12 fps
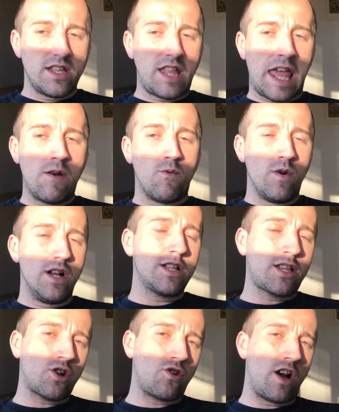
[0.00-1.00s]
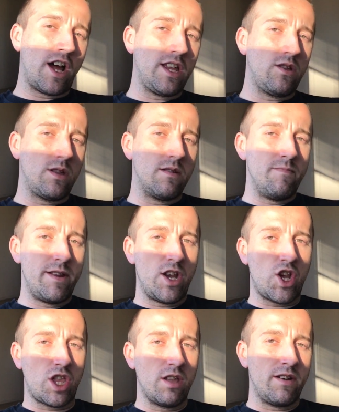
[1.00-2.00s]
they will try to
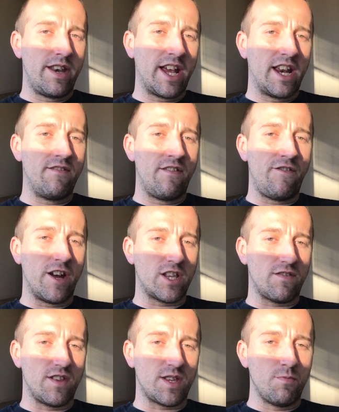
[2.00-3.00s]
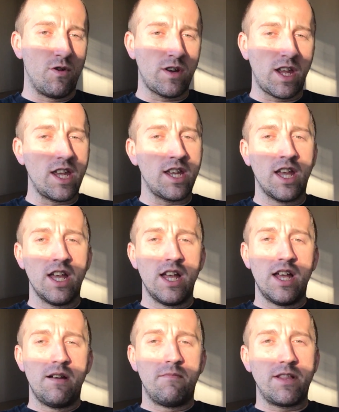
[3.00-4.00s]
diminish the negative effects of the smoking,
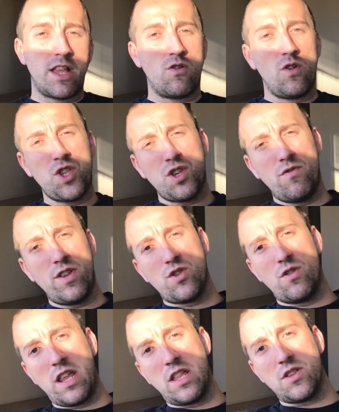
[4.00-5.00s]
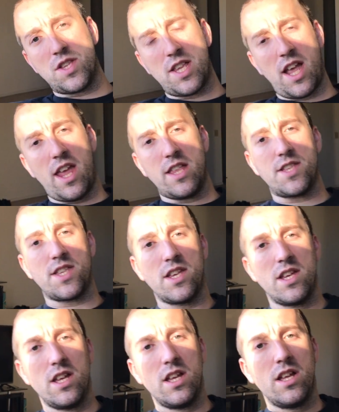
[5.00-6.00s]
but they're also resorting to science.
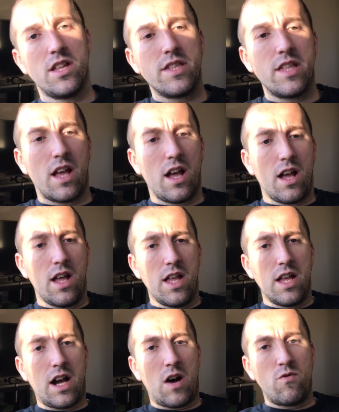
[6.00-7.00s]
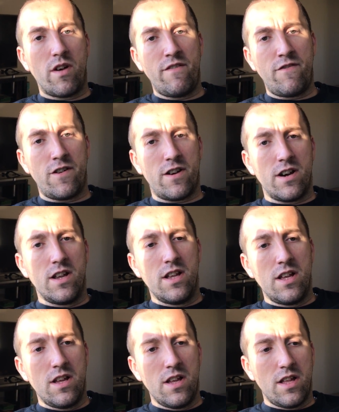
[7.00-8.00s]
However,
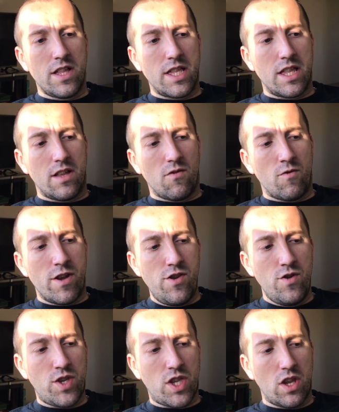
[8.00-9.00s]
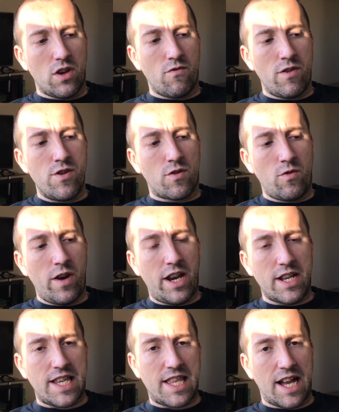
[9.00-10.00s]
when you create
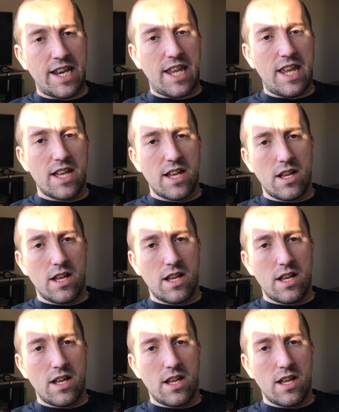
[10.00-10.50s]
a study